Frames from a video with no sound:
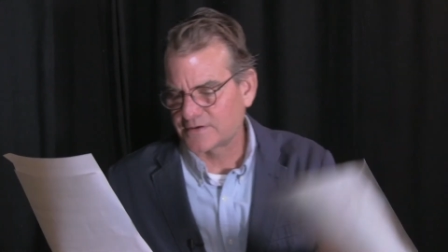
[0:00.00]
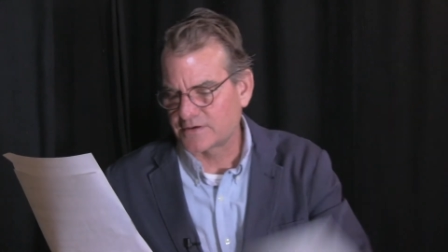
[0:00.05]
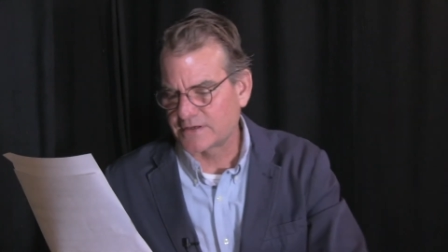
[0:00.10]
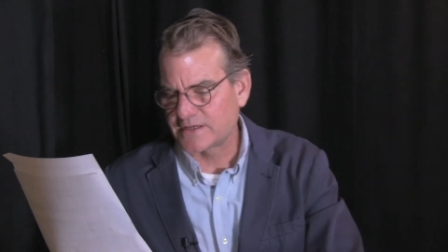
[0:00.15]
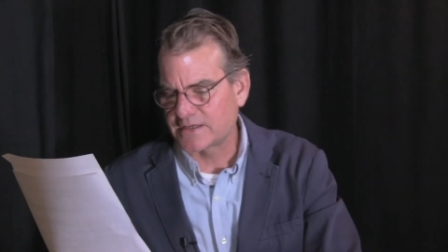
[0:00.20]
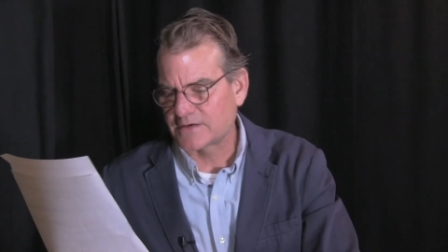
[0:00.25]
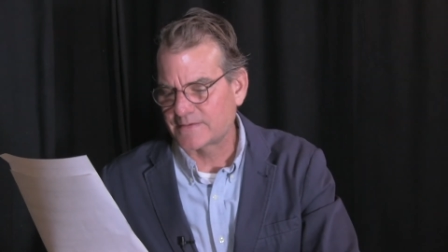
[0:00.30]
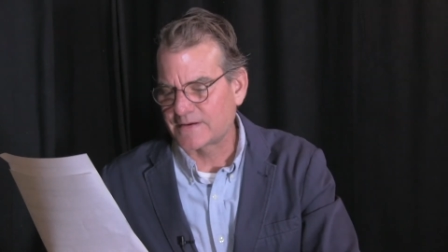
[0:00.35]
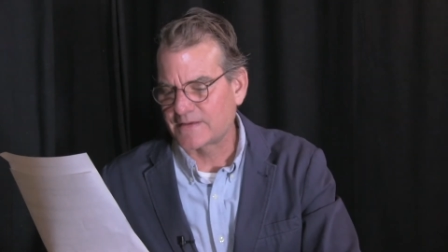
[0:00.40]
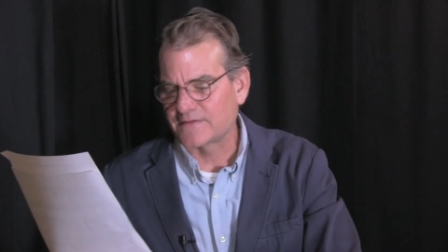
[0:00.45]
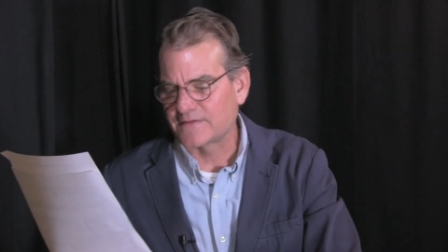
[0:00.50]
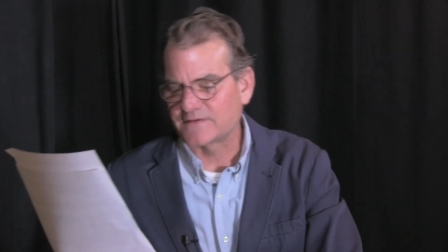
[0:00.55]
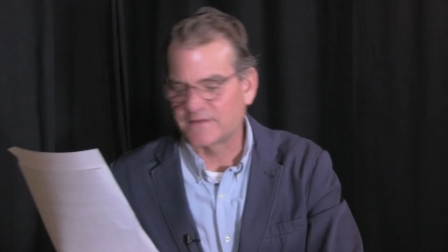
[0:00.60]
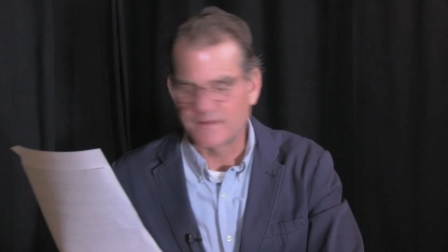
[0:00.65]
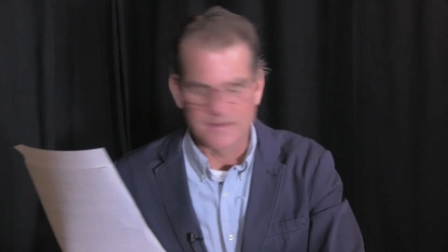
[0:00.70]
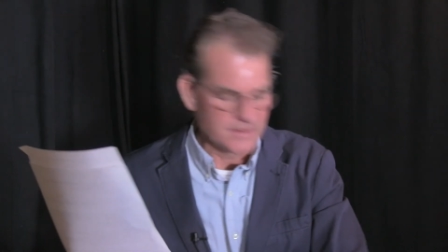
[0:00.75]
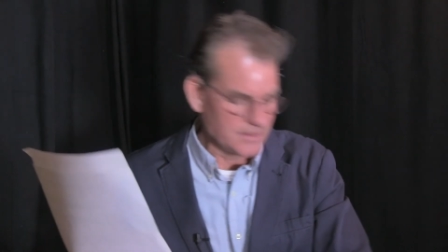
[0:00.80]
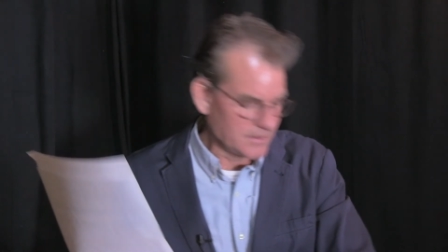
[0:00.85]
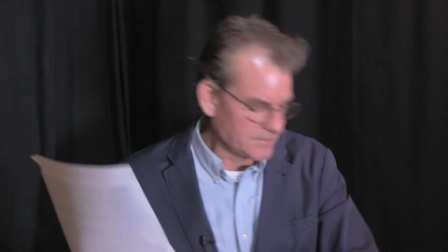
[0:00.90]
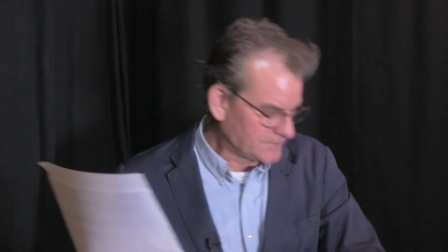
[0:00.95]
know, hanging around the,
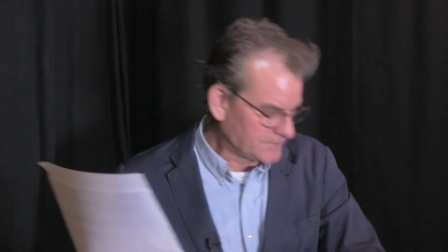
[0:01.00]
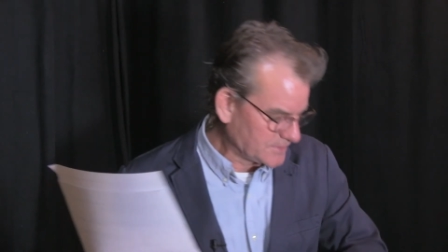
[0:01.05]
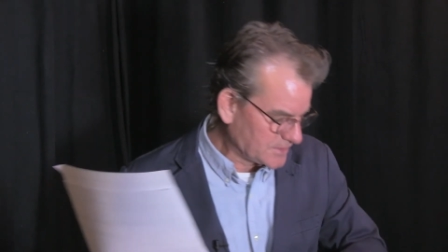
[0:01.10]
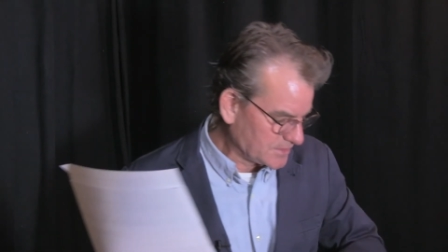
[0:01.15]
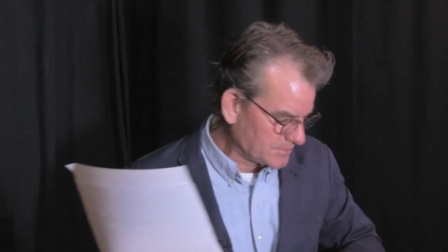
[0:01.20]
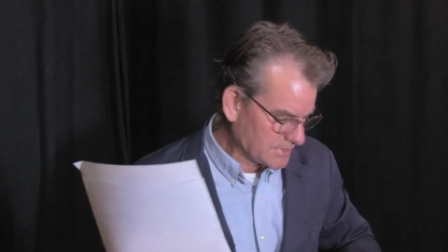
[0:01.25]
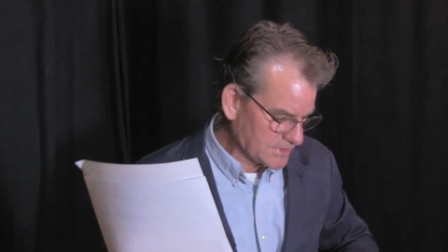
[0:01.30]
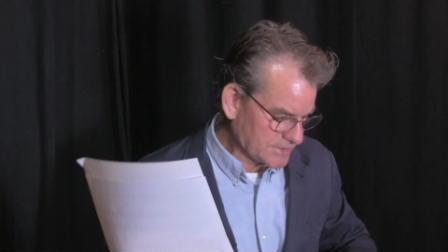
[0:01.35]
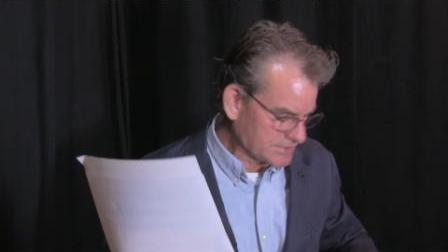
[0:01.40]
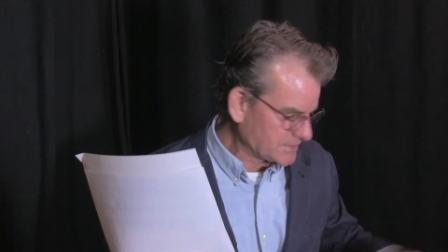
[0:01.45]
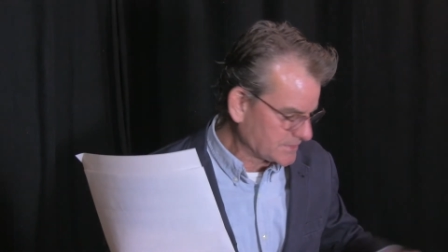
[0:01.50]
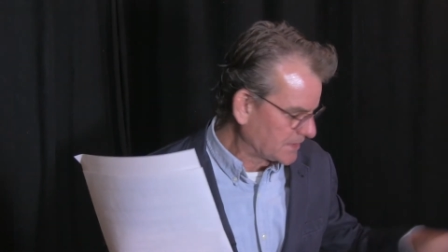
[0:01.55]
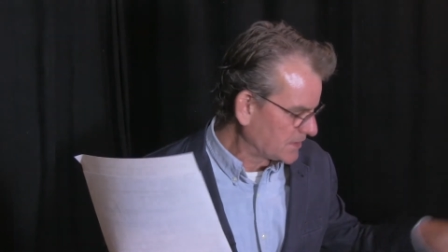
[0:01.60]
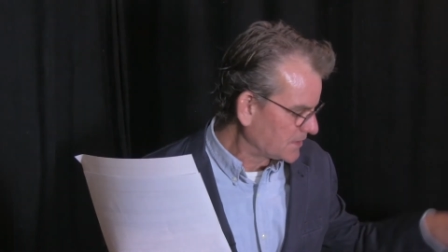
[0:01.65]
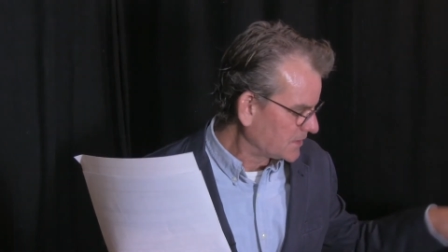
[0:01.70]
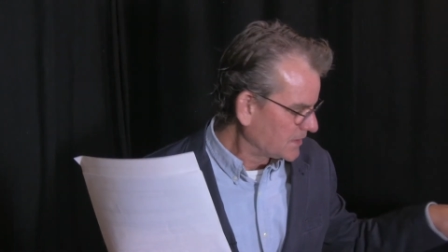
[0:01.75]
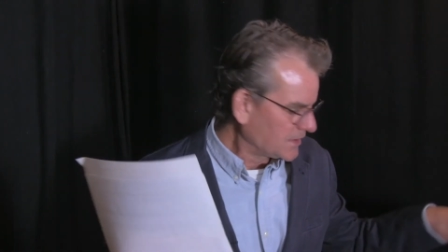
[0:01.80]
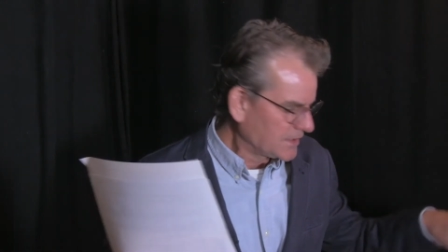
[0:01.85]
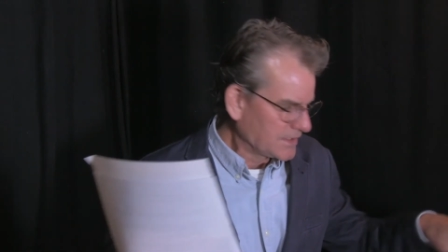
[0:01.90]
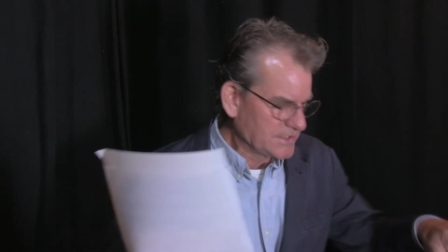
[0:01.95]
and the city administrator.